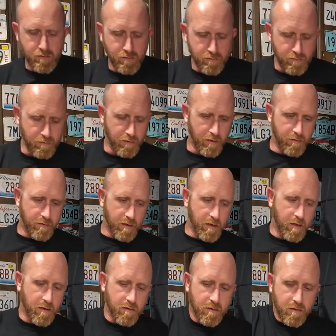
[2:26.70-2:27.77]
And
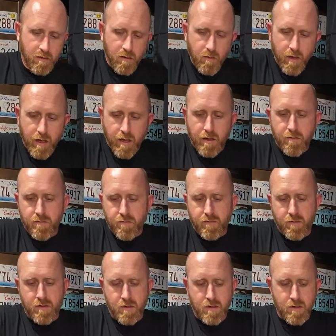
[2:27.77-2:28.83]
then you
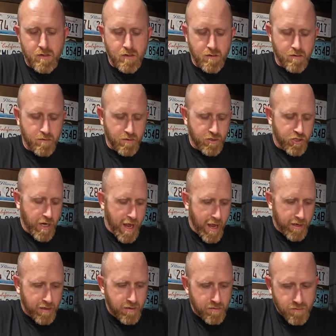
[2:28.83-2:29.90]
have the
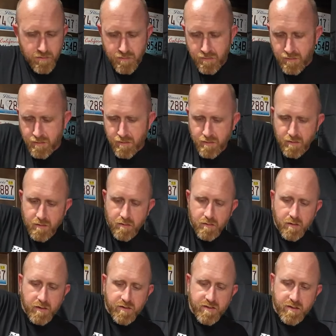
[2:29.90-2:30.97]
jack
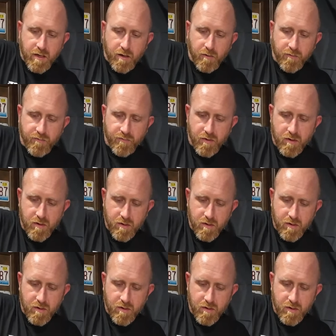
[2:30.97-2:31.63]
itself.